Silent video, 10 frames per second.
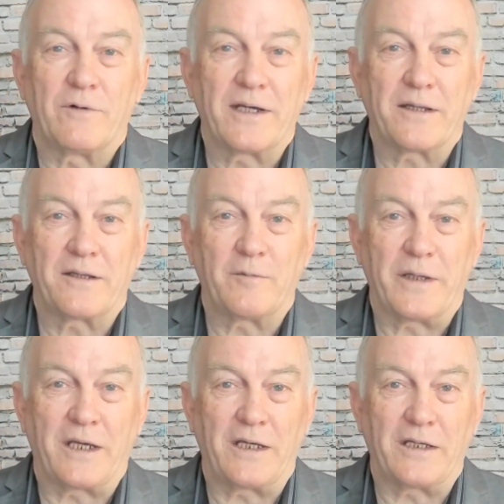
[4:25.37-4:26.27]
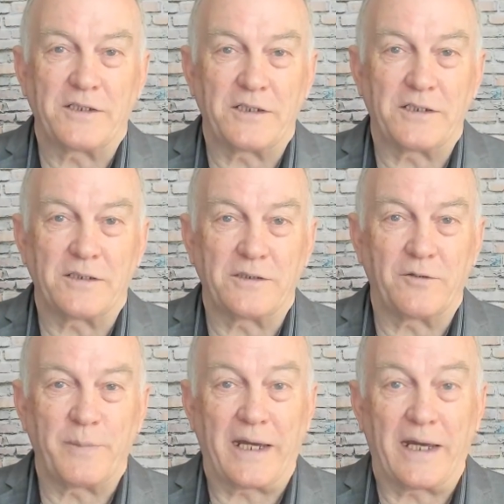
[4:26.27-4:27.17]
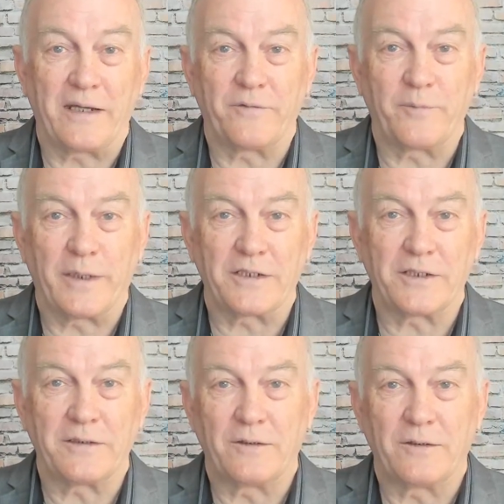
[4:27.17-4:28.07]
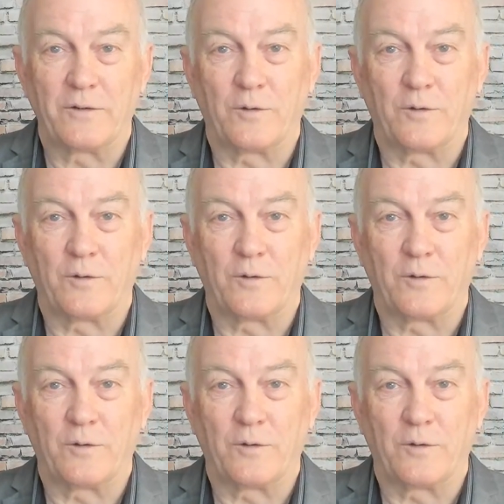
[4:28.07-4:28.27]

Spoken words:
rather than making decisions on bad information